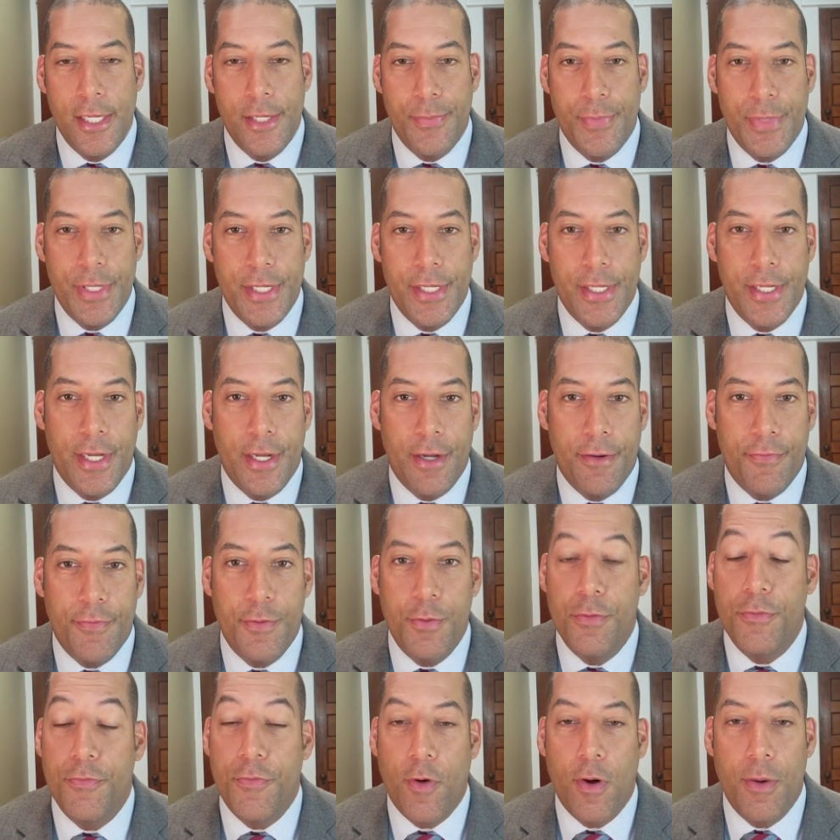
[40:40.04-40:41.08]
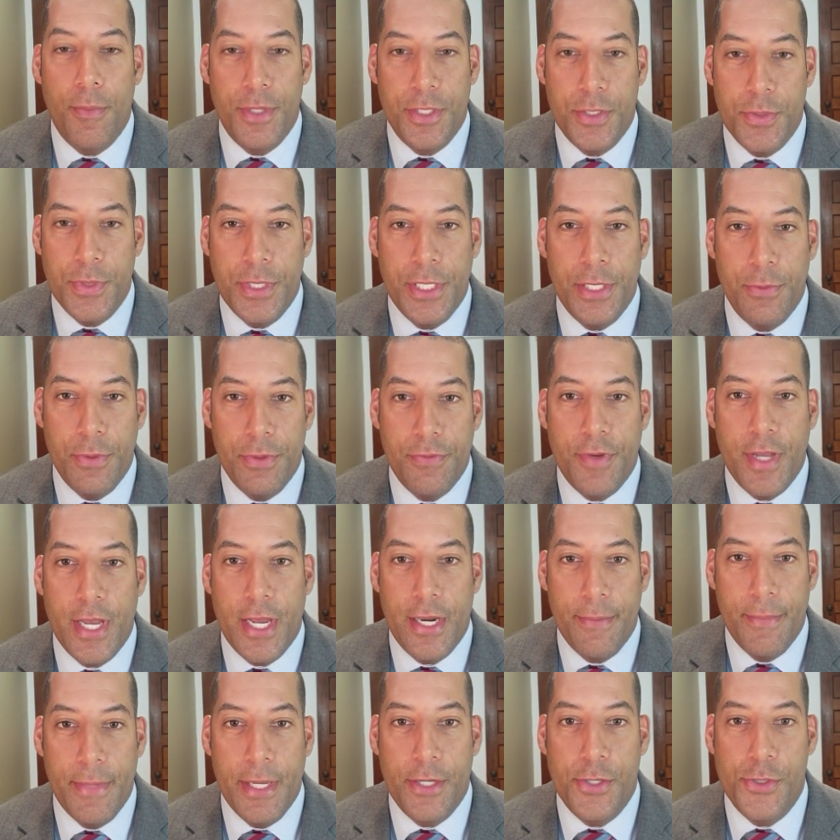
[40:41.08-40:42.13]
be few and far between, we've got
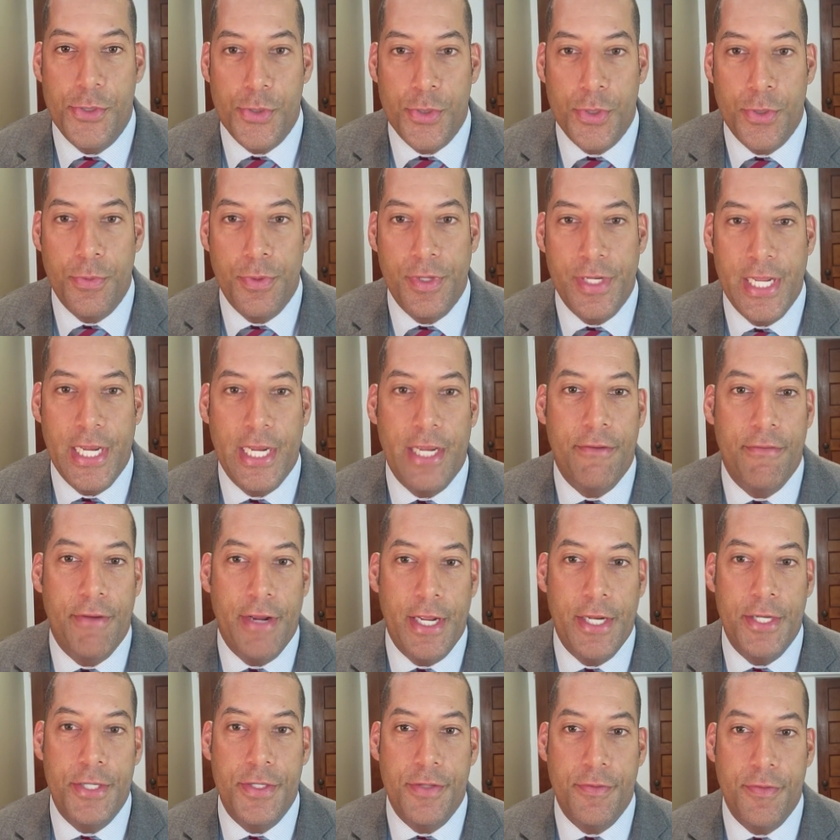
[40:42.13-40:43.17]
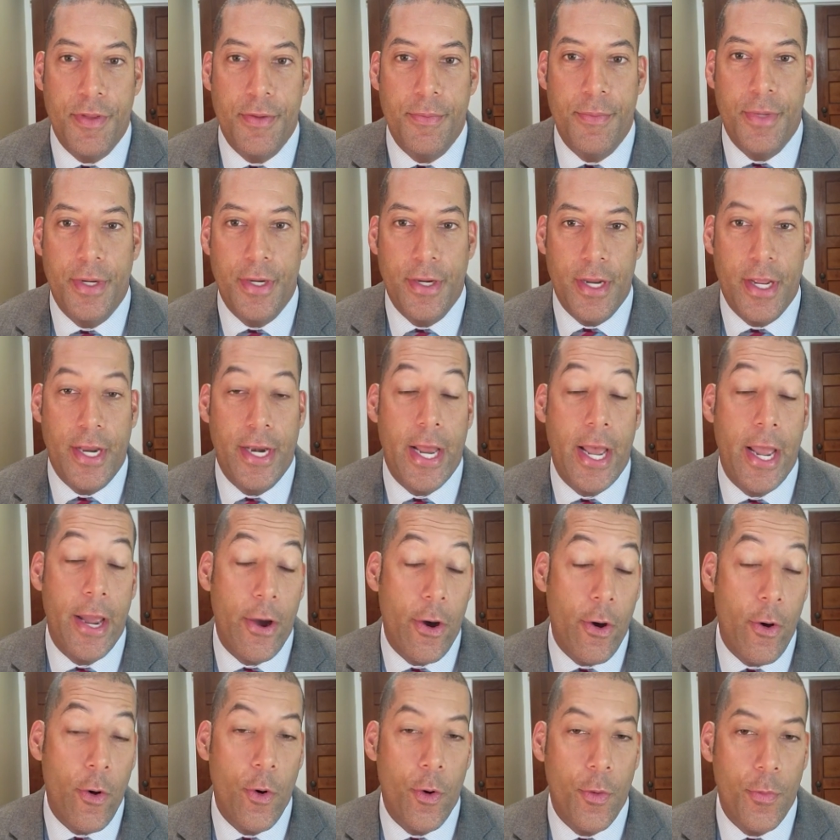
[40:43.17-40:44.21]
to make sure we take advantage of them, and I
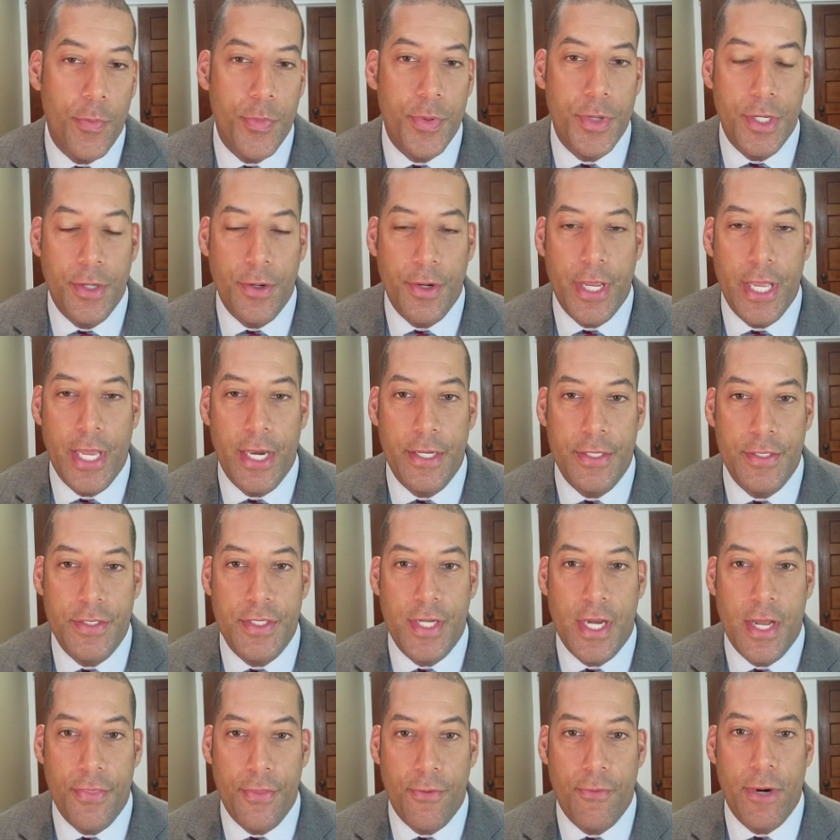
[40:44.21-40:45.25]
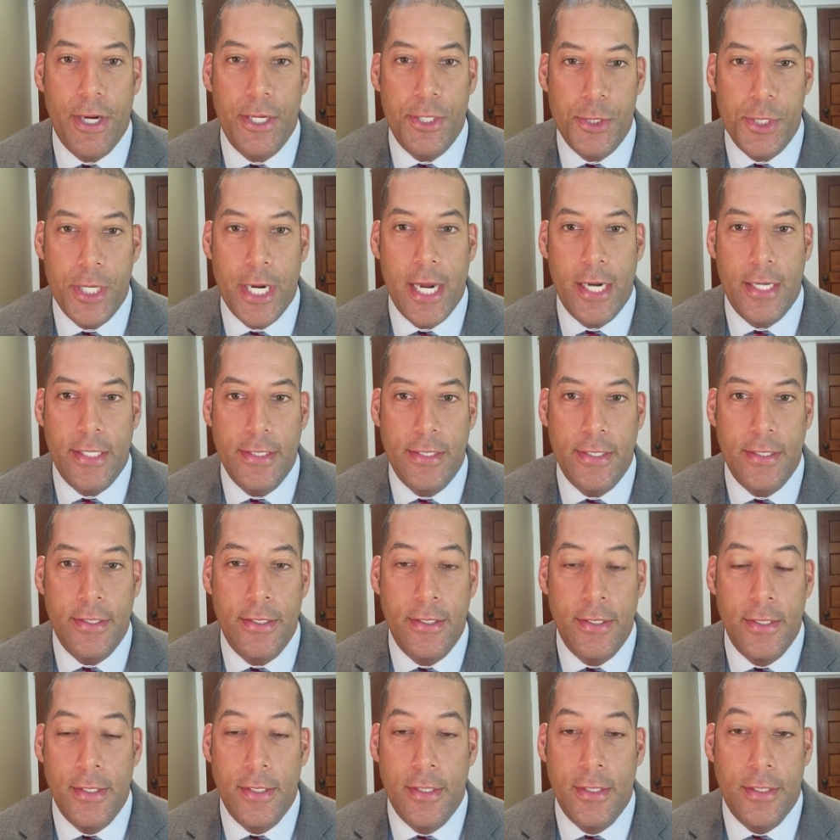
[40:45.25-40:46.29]
hope get us on the right track to
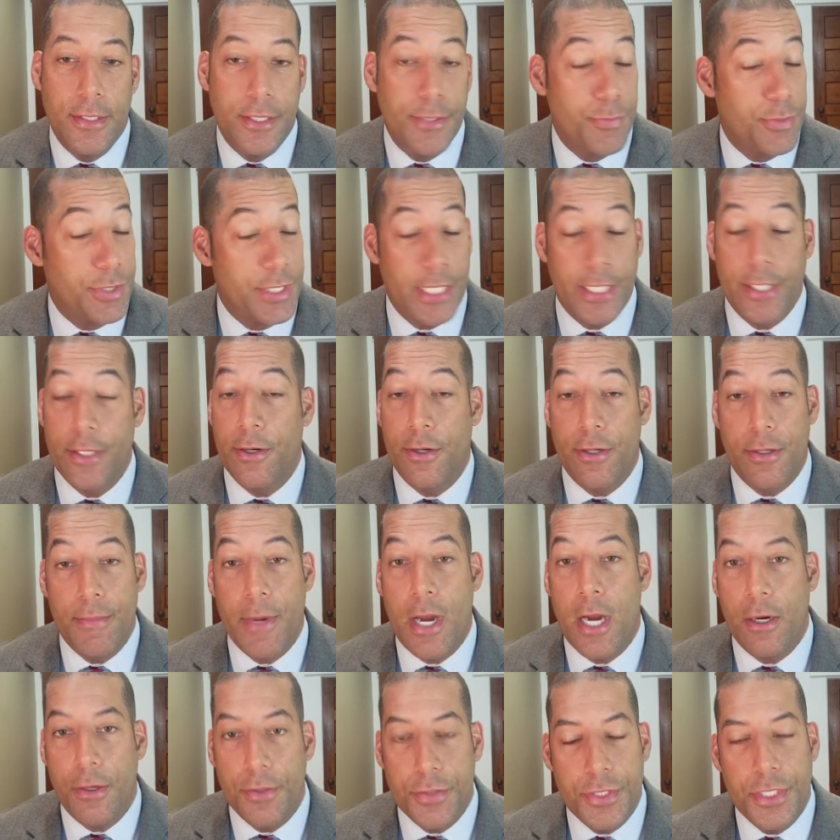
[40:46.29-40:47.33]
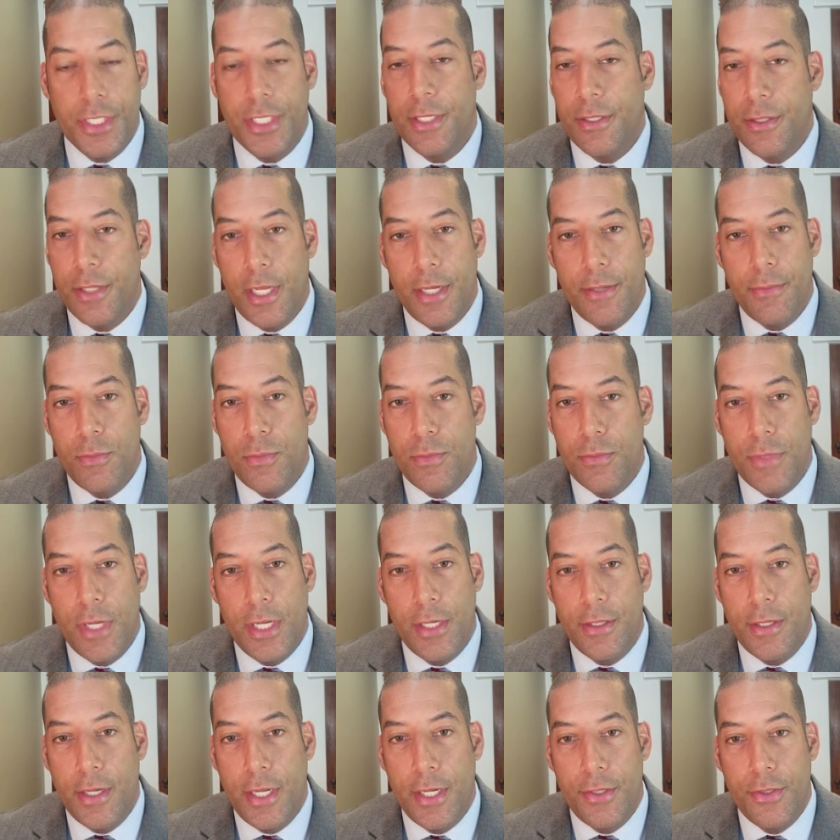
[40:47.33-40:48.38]
protect our democracy and
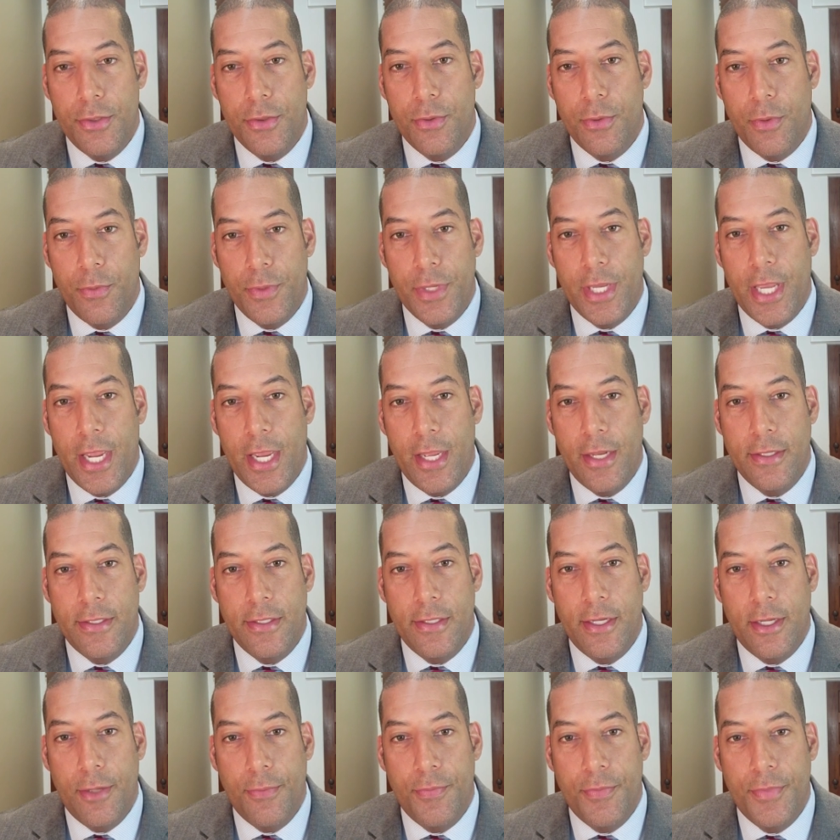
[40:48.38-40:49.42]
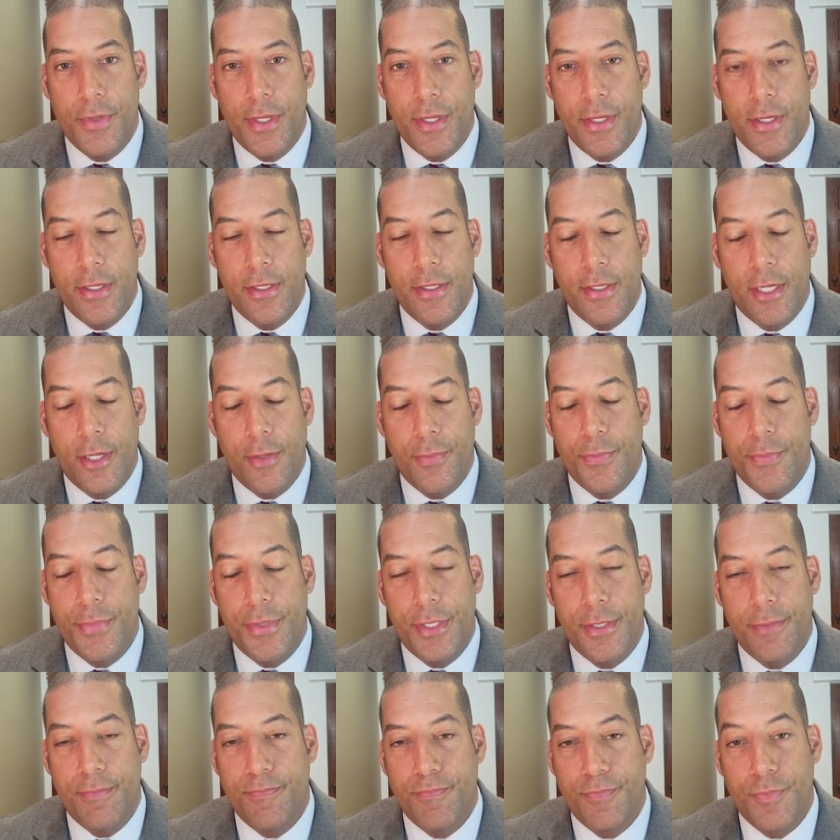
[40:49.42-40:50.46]
doing what we can to help
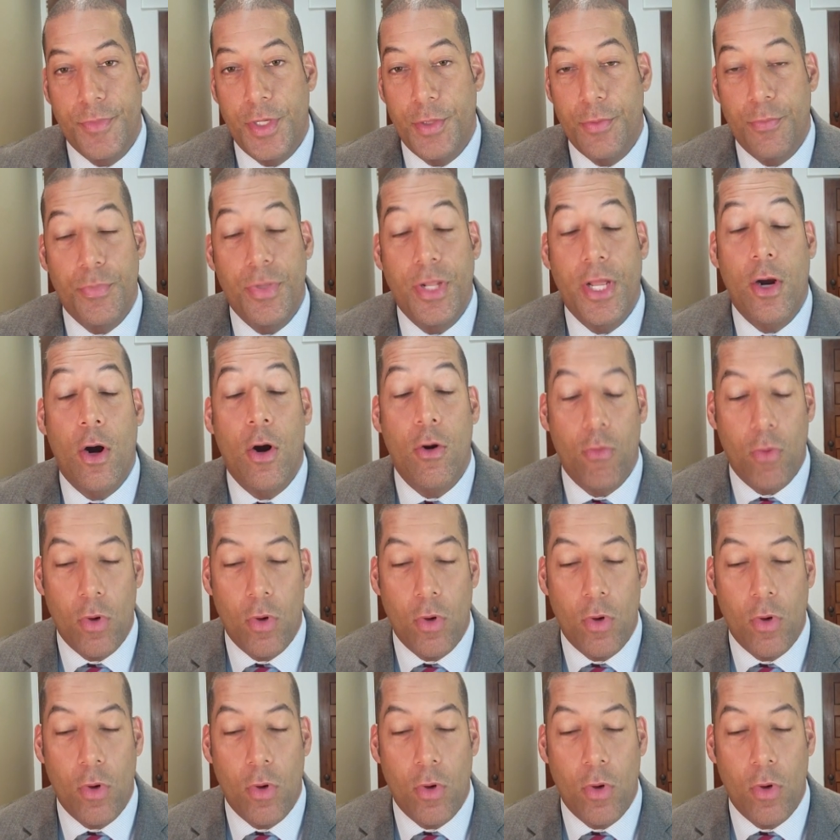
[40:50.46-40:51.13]
play our